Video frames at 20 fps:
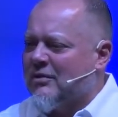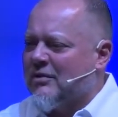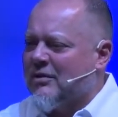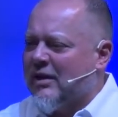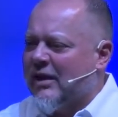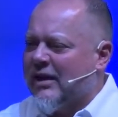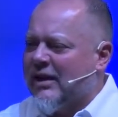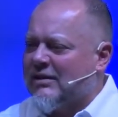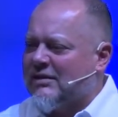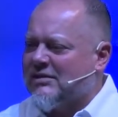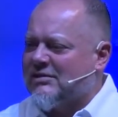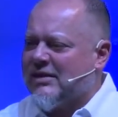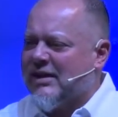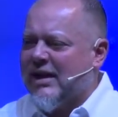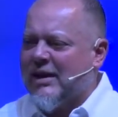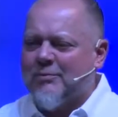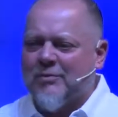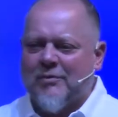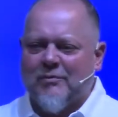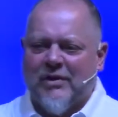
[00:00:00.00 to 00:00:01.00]
I got this
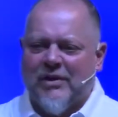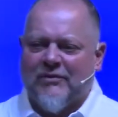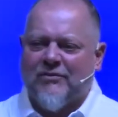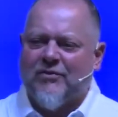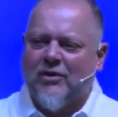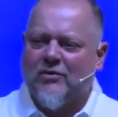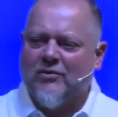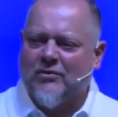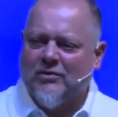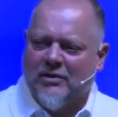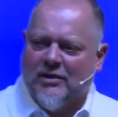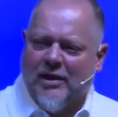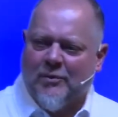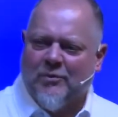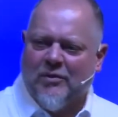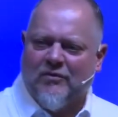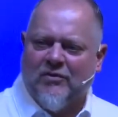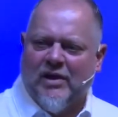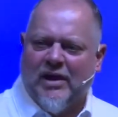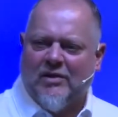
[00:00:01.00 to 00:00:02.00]
app on my phone. How many
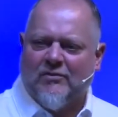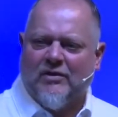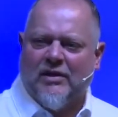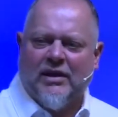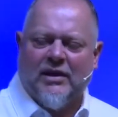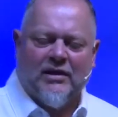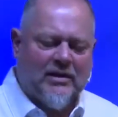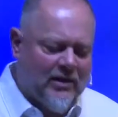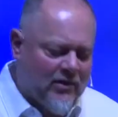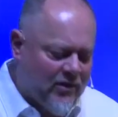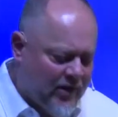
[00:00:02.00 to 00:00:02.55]
of you have that? I don't